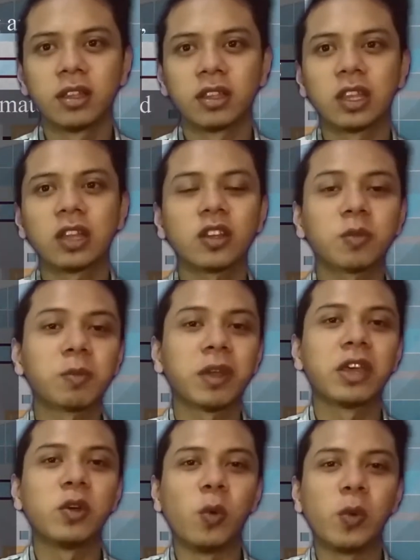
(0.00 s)
Do not
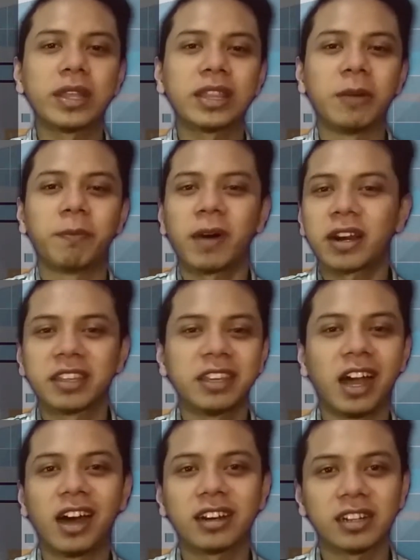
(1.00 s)
play with the
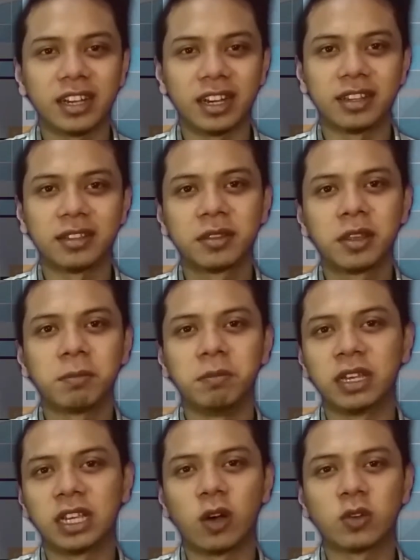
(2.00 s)
parking area,
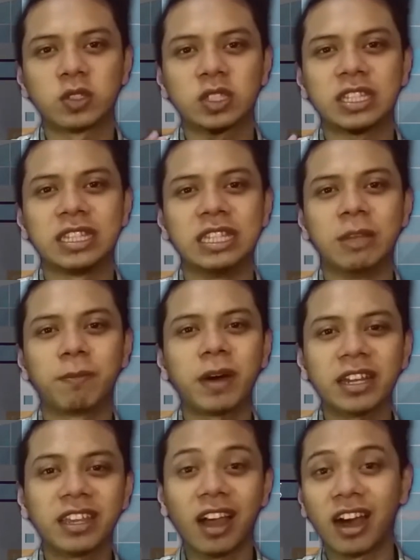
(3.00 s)
because the
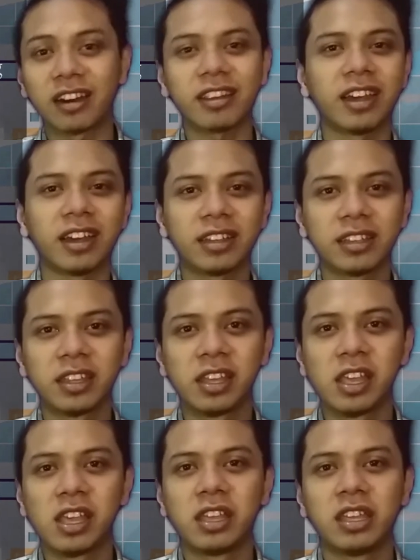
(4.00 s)
parking area
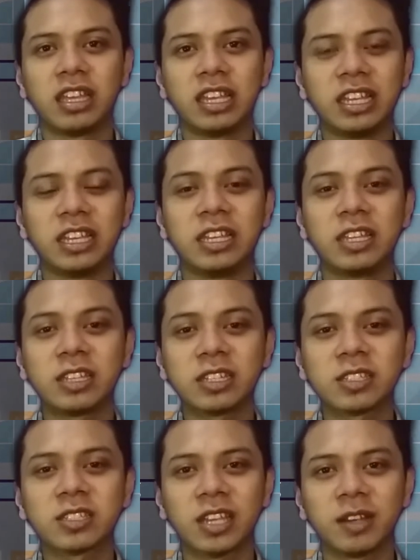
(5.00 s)
is
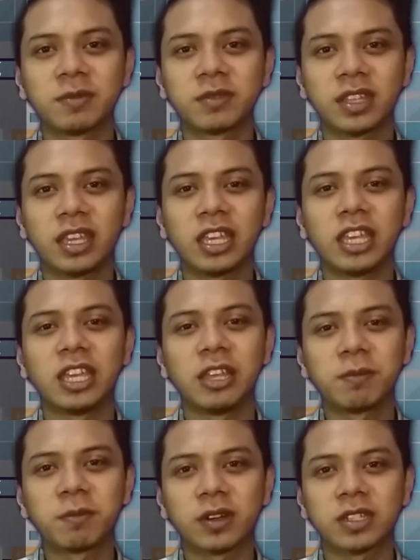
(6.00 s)
something
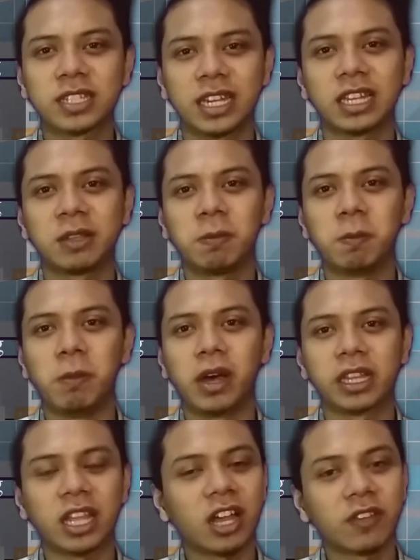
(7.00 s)
important
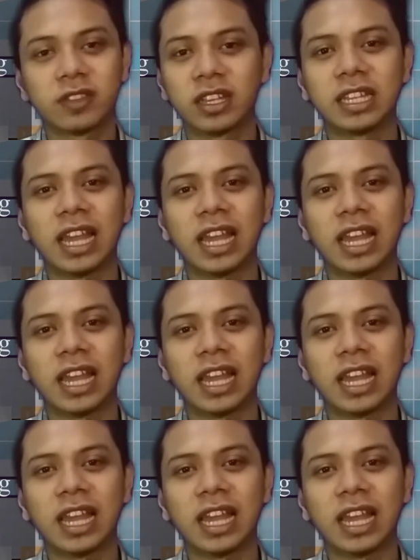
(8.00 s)
but often